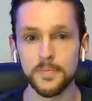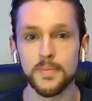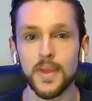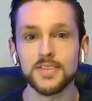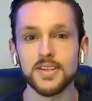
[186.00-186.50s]

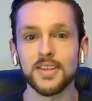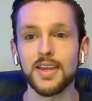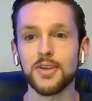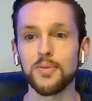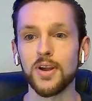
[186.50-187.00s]
amazing.
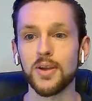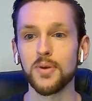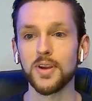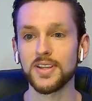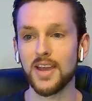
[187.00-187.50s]
Thank you, Marc. And we're
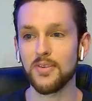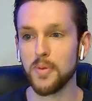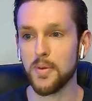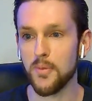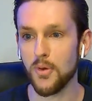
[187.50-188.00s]
going to dive a
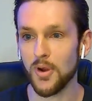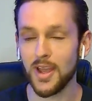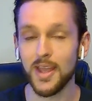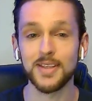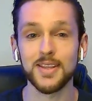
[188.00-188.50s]
bit more
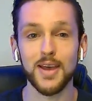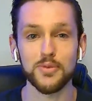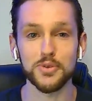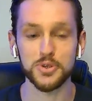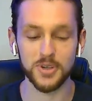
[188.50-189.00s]
into that
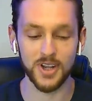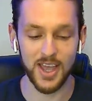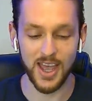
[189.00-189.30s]
for sure.